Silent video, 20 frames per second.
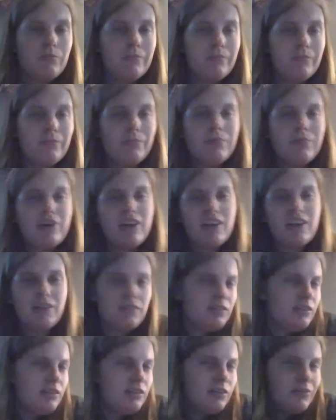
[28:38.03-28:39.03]
But,
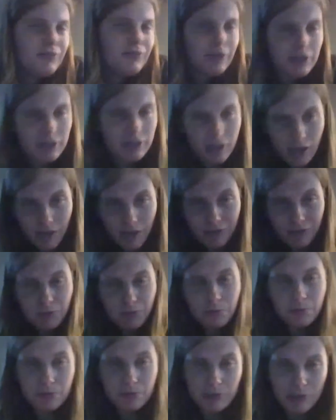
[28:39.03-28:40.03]
then you have to
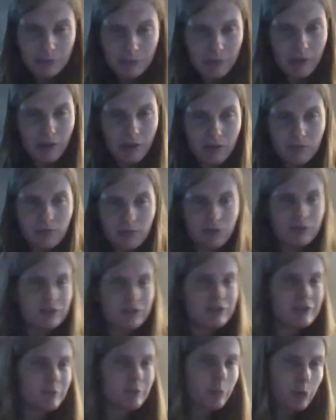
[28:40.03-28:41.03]
worry about
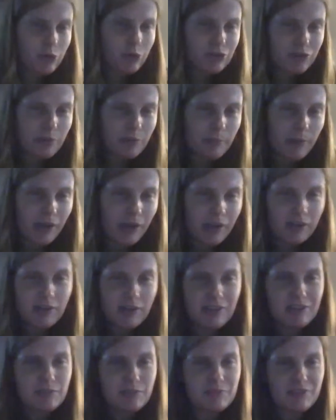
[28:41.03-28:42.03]
dispersal
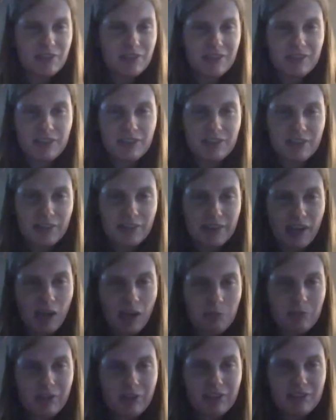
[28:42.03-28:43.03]
mechanisms and things like that
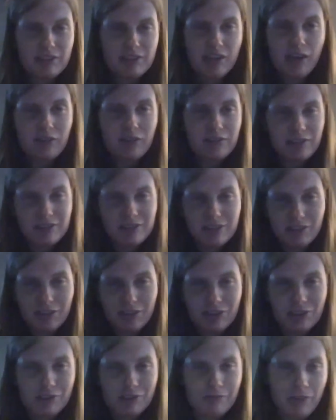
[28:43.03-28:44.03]
because now the seed is
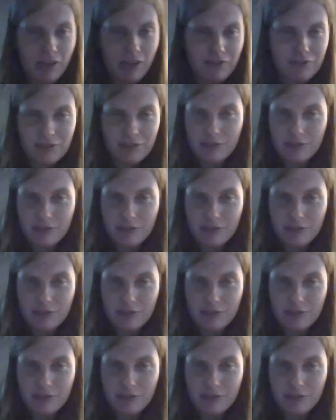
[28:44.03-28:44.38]
too heavy to